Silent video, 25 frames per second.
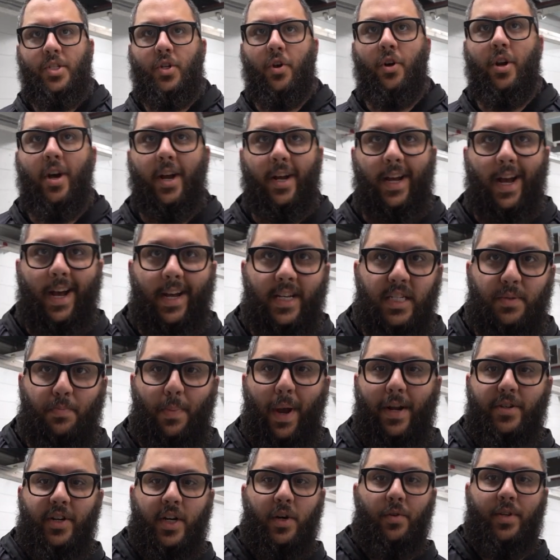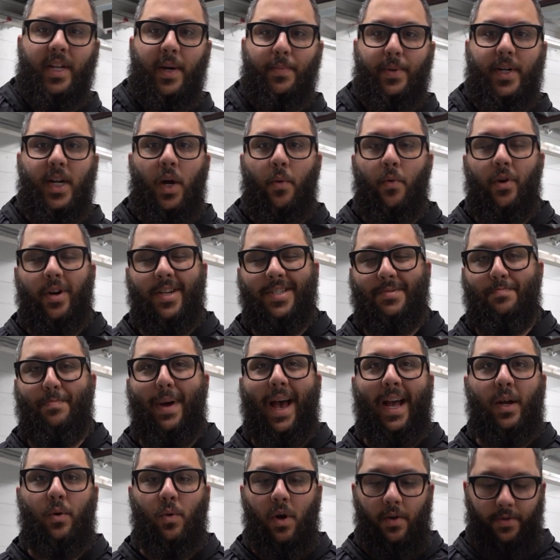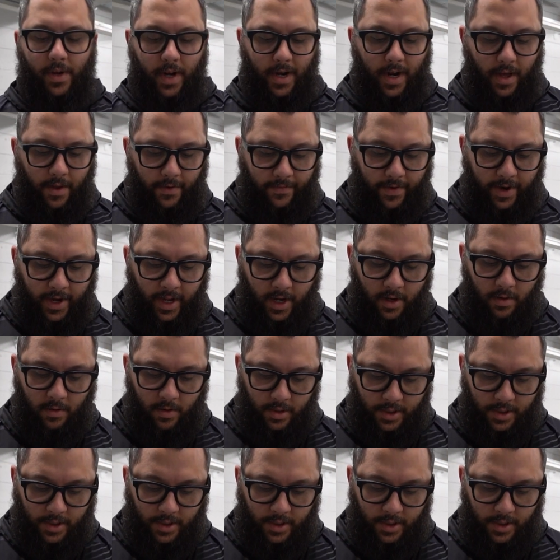going on, guys? Pedro here with Tampa Gunworks, back with another video.